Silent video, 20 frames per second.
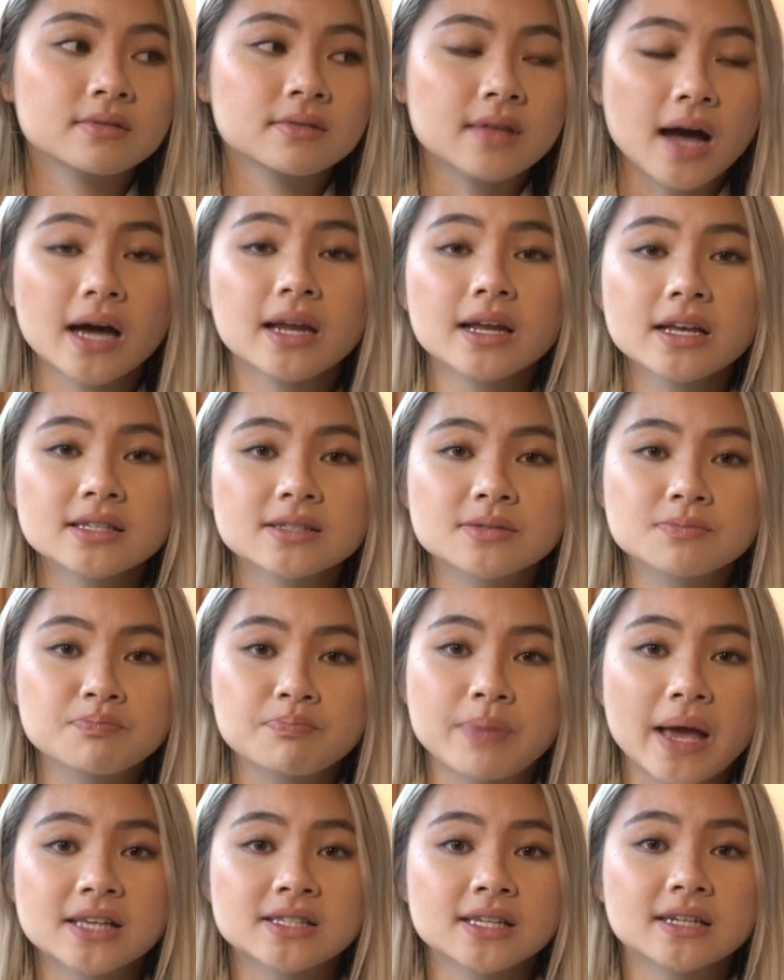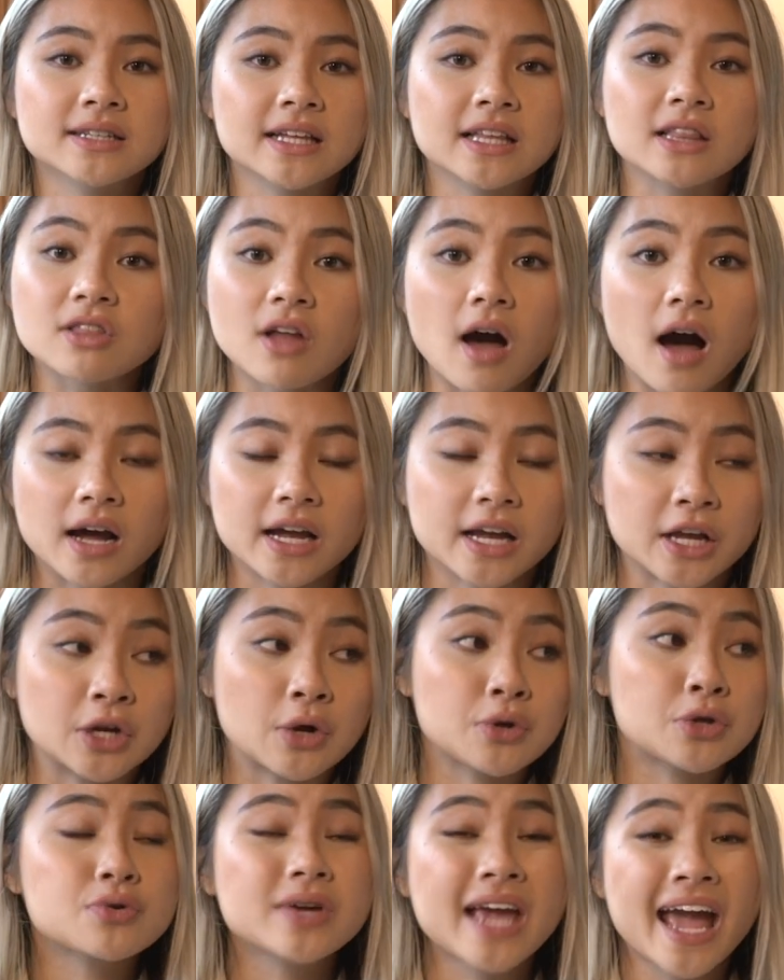that is basically luck. You know,
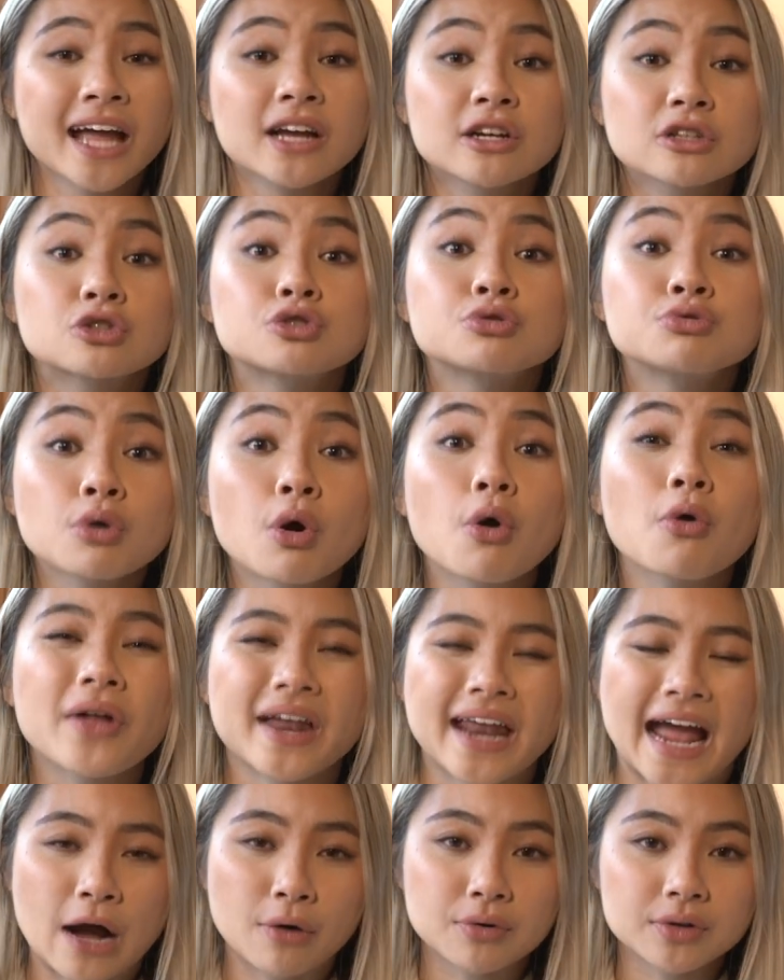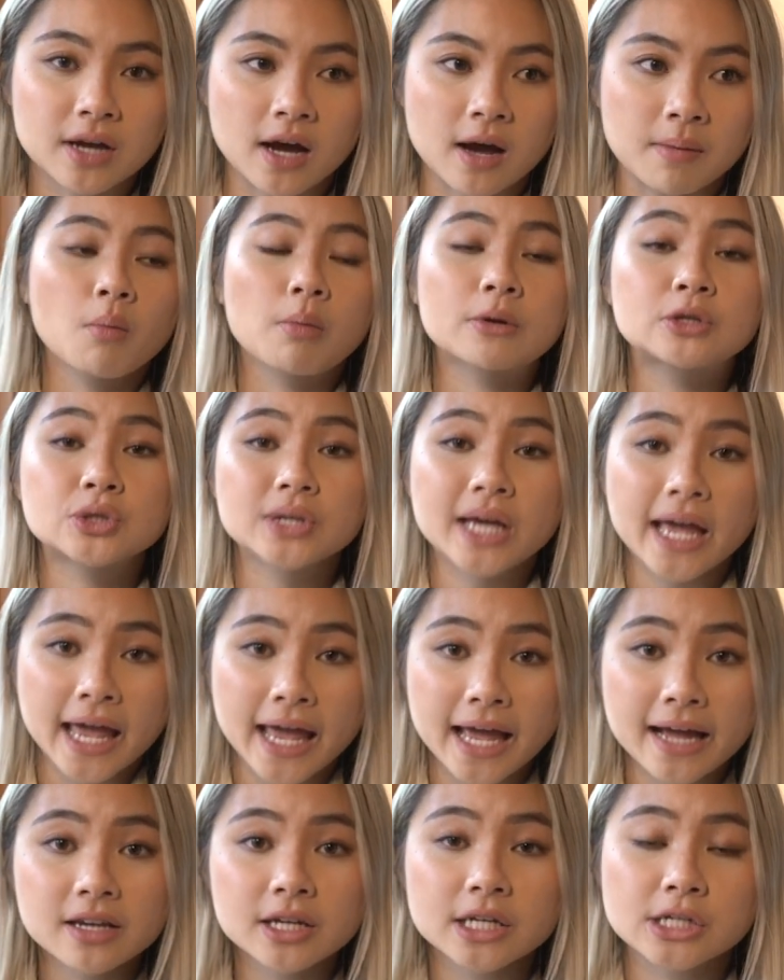you can't control that outcome. What you
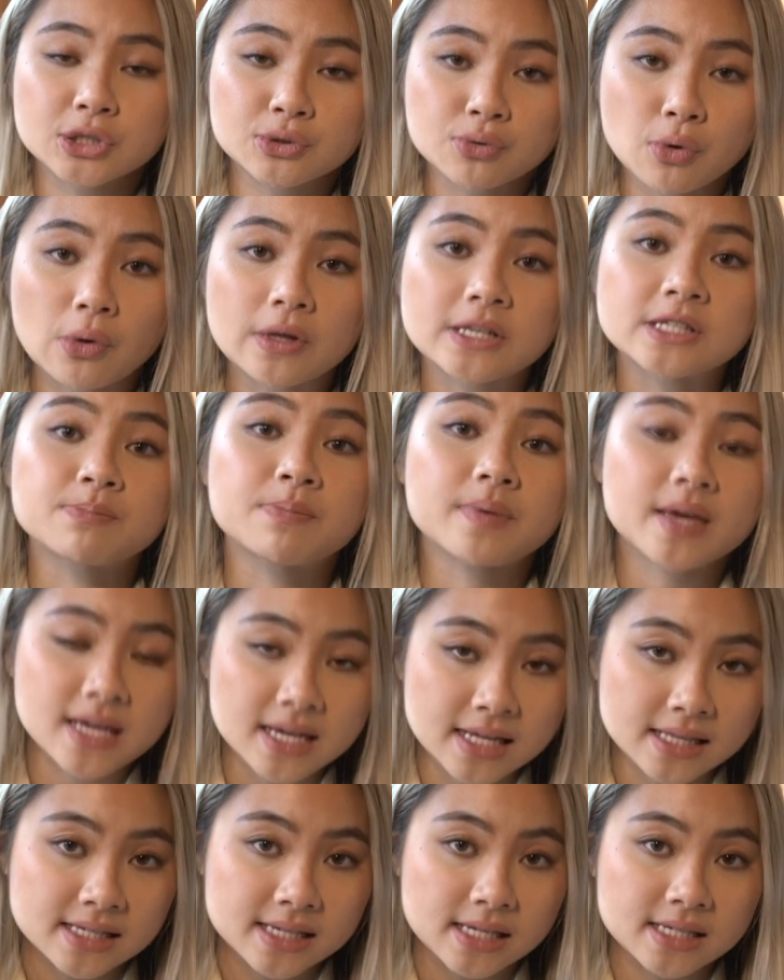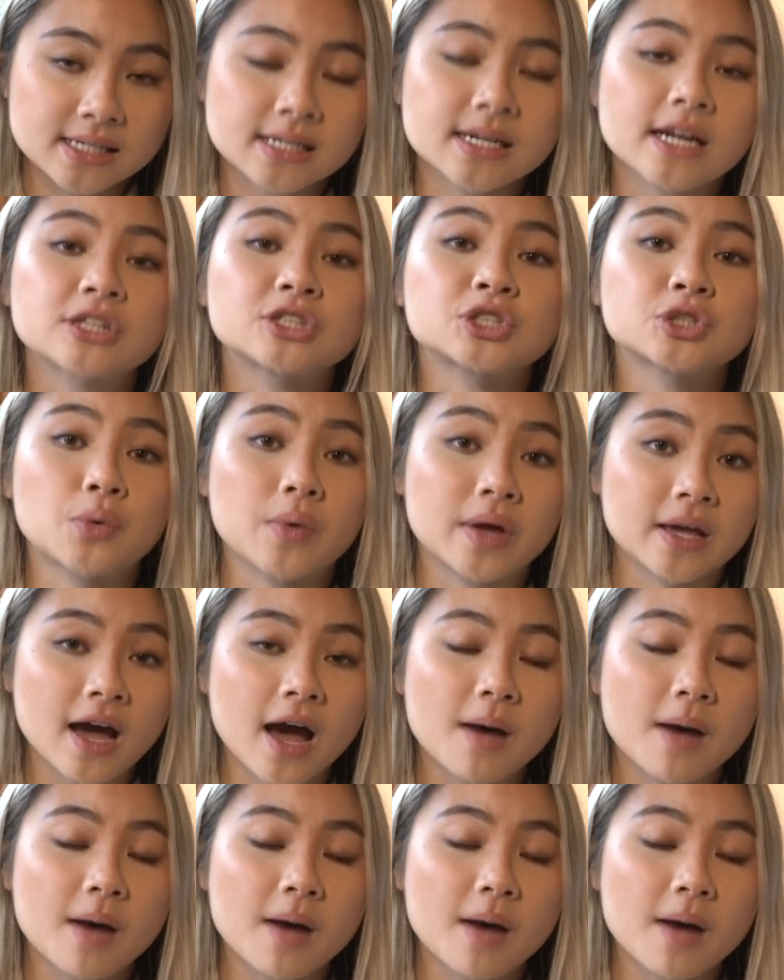can control is being consistent and showing